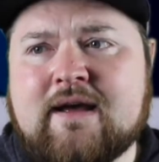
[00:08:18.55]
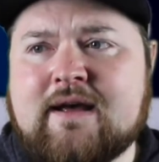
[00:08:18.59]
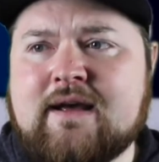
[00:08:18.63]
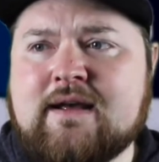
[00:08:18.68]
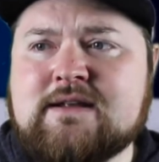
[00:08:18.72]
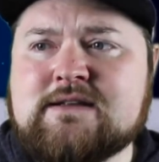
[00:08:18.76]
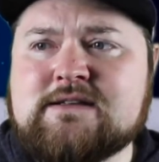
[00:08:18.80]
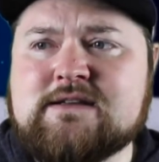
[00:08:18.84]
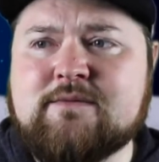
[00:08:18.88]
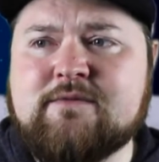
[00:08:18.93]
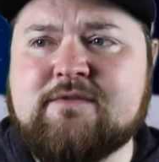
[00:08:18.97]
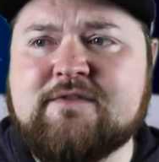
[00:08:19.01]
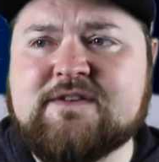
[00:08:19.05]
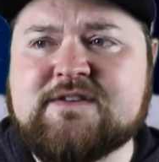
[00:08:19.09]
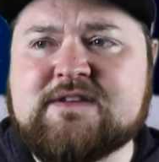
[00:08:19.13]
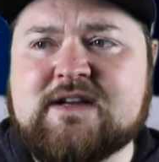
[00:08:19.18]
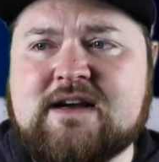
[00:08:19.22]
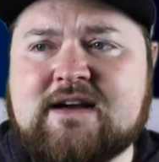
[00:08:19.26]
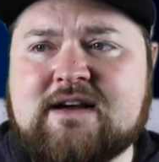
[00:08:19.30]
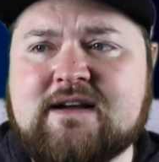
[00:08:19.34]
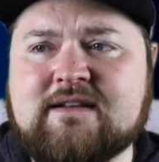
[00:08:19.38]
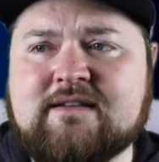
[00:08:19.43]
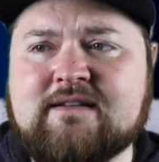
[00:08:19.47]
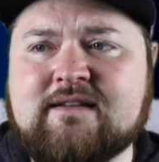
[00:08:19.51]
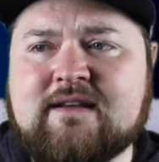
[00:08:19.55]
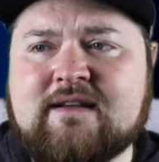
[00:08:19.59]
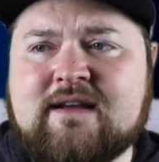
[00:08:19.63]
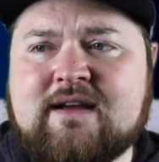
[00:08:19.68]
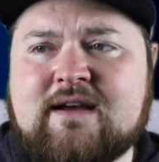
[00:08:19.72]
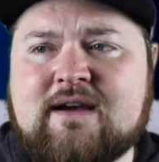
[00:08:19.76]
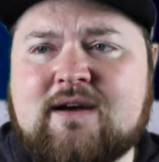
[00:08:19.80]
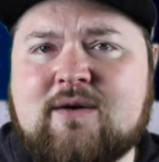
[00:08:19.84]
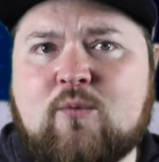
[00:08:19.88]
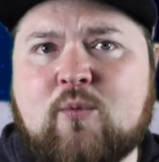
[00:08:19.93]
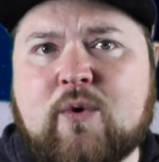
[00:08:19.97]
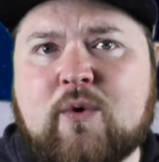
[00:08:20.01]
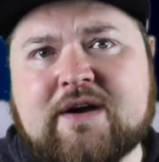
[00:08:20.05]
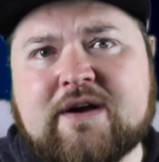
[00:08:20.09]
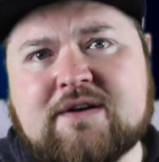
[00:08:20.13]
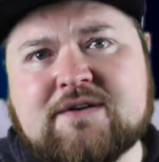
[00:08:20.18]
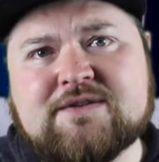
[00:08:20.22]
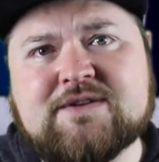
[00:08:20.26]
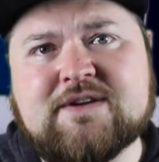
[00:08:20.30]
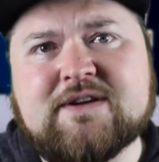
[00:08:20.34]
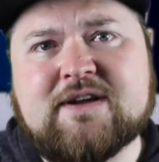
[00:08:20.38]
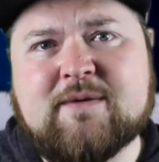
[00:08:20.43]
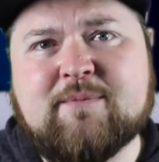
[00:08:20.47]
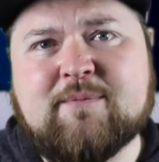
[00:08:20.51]
Some of us had wingers
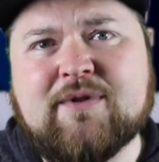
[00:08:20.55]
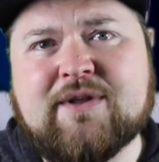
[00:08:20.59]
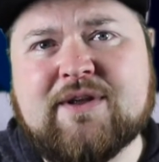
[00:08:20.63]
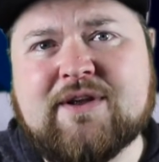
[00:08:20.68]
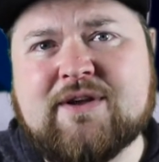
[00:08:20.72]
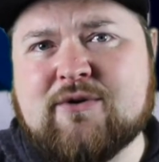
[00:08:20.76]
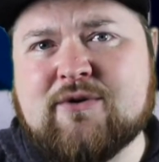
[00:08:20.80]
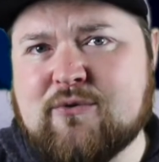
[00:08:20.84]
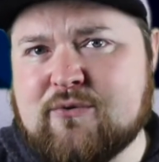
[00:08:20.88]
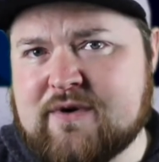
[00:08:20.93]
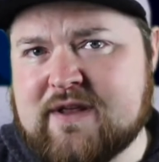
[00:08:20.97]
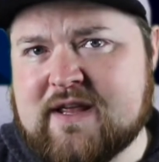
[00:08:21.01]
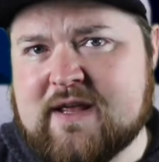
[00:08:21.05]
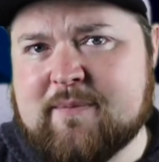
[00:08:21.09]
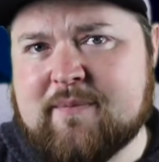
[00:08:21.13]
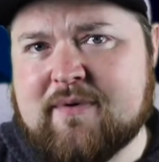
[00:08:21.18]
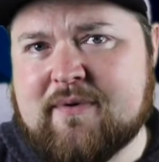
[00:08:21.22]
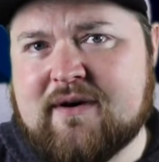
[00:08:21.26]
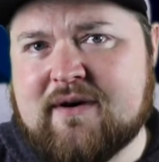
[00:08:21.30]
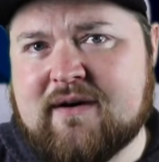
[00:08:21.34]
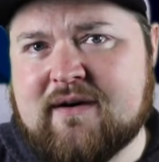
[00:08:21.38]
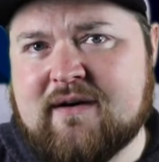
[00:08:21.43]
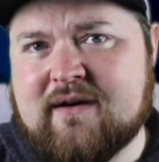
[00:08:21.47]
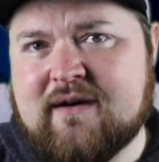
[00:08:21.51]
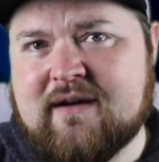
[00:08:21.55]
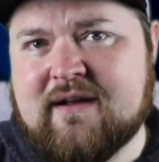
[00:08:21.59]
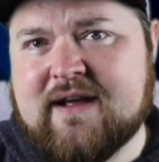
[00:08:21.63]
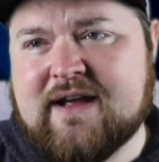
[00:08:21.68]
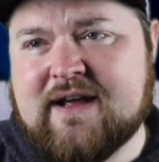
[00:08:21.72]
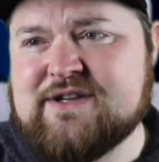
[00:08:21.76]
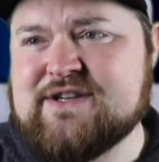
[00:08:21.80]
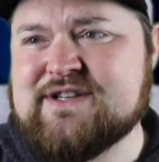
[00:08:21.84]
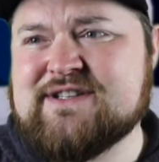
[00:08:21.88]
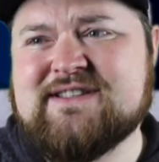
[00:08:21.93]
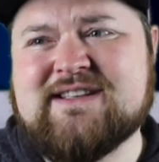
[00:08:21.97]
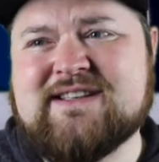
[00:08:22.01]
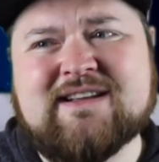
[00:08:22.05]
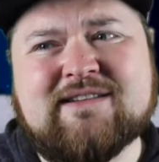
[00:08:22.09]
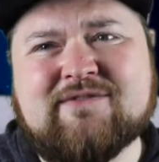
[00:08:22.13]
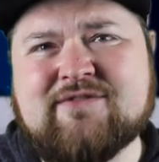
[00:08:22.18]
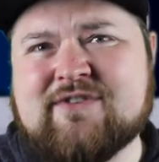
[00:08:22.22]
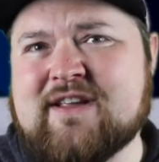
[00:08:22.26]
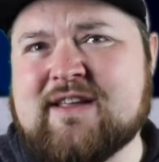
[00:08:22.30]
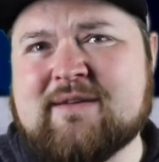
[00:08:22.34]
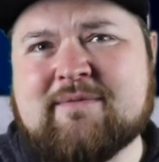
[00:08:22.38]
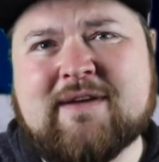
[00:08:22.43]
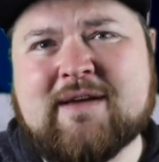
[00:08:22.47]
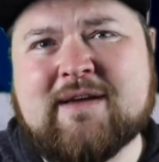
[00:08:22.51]
that could play goalkeeper. It just didn't
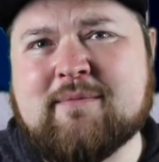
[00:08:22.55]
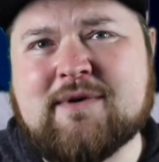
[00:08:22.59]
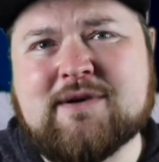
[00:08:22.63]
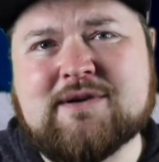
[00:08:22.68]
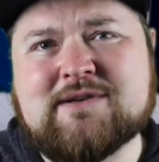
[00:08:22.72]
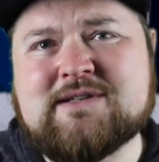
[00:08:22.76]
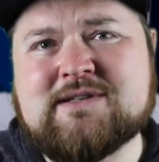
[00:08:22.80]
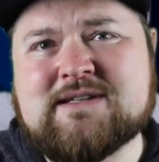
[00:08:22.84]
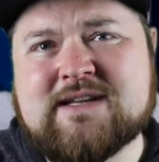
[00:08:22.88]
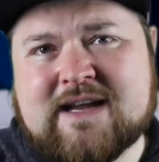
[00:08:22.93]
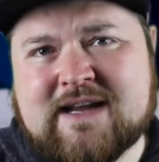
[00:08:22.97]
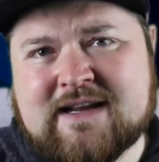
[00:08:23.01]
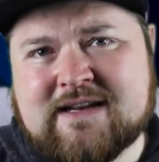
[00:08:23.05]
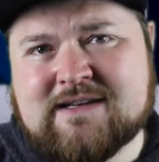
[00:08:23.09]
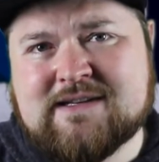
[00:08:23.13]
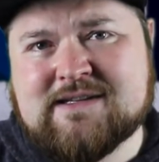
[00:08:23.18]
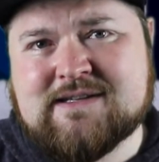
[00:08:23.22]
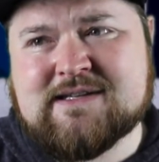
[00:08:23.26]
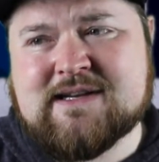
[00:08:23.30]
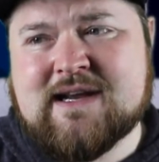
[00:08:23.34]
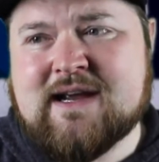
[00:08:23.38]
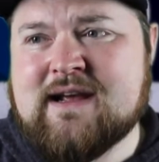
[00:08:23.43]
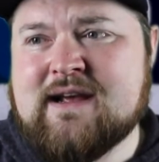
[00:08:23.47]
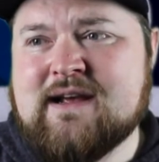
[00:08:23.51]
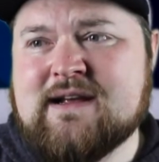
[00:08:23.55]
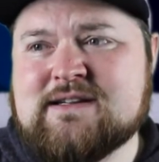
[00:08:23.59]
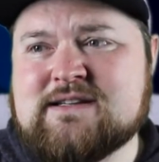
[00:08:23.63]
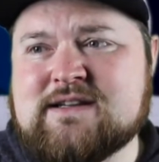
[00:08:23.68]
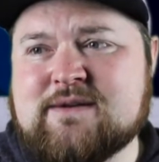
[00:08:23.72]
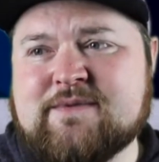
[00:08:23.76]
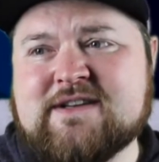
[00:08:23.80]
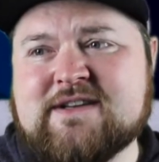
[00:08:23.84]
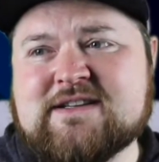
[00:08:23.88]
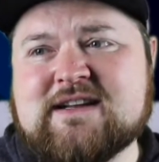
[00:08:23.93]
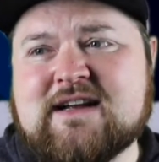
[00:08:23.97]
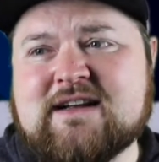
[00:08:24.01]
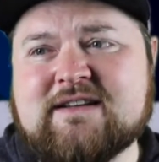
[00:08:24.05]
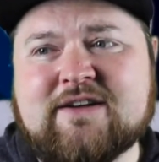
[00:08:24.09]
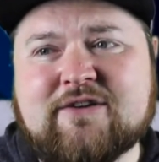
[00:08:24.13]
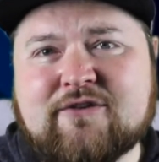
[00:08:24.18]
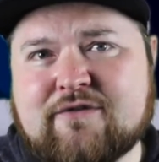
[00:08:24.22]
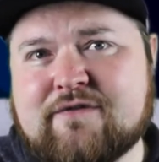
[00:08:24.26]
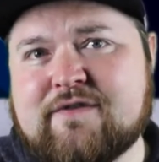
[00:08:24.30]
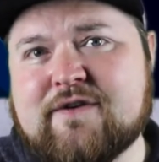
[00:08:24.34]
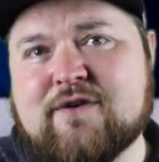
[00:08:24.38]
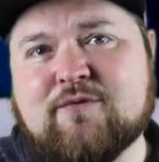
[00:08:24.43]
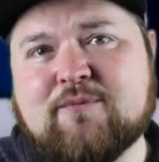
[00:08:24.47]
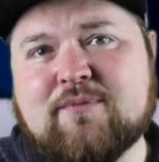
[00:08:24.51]
really make much sense. Some of us had
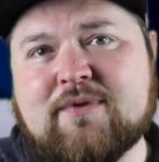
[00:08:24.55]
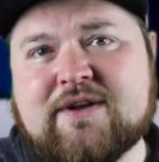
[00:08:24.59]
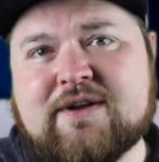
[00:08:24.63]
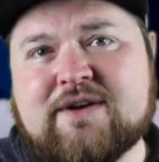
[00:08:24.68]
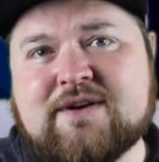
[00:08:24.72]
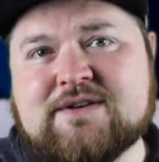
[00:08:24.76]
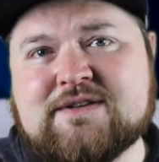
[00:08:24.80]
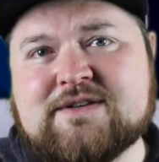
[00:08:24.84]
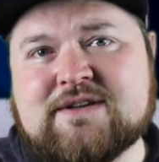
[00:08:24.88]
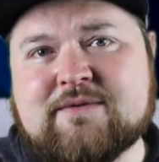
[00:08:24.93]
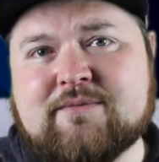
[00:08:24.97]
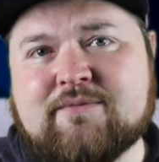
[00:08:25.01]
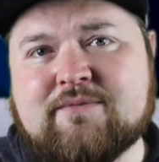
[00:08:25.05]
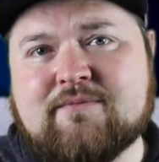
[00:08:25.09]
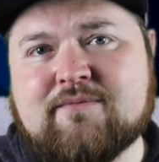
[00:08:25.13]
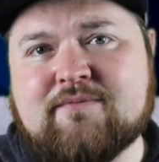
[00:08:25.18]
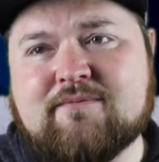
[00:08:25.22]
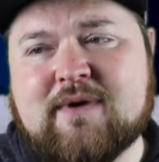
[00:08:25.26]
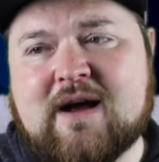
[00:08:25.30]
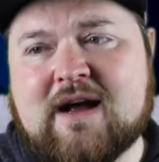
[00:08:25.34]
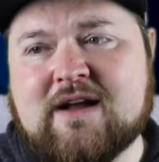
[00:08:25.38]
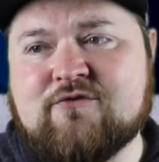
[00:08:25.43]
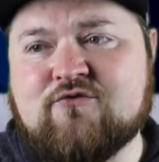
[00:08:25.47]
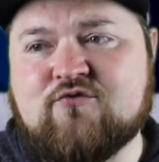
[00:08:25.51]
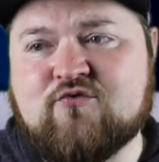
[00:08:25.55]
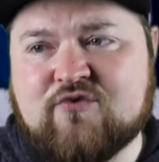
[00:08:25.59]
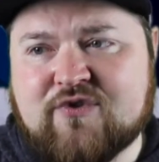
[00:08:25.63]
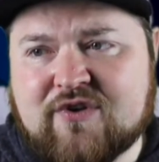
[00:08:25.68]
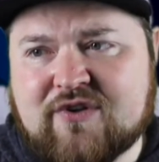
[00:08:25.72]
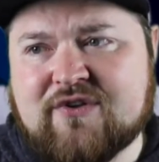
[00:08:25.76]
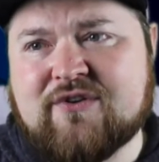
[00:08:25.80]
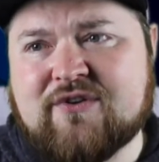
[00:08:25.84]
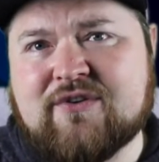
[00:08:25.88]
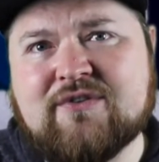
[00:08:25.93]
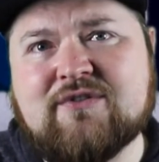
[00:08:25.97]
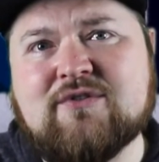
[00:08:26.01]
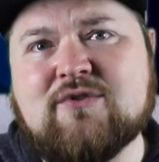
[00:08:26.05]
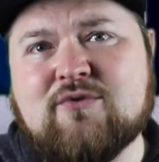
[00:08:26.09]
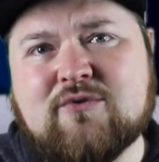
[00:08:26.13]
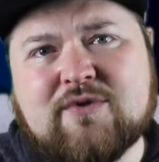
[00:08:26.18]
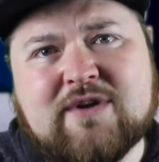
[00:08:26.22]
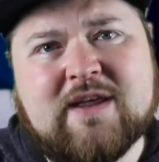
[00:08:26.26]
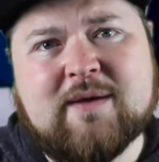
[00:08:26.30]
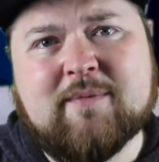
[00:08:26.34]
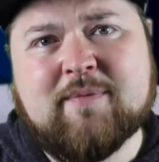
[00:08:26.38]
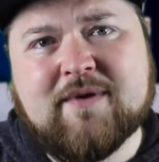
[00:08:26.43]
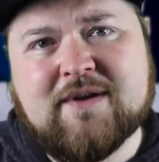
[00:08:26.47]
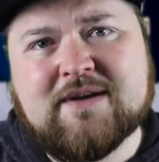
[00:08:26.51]
outfield players that had really good
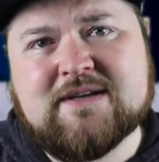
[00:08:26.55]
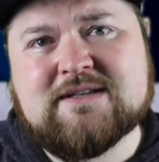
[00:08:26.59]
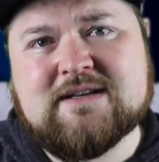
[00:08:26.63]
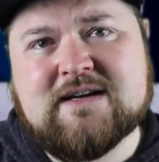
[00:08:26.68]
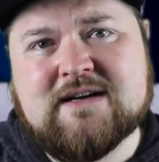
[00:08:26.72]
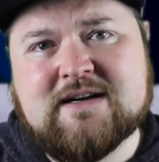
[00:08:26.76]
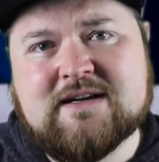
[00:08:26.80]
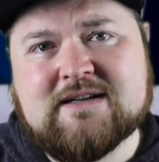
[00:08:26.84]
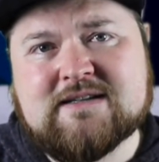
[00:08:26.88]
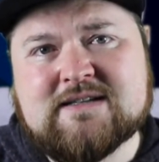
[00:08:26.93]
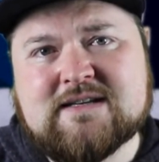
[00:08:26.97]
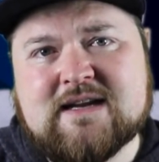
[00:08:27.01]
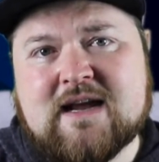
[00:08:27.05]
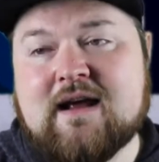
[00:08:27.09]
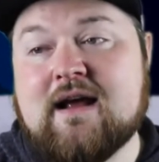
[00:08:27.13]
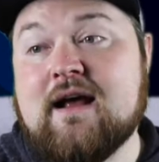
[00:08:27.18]
goalkeeping stats.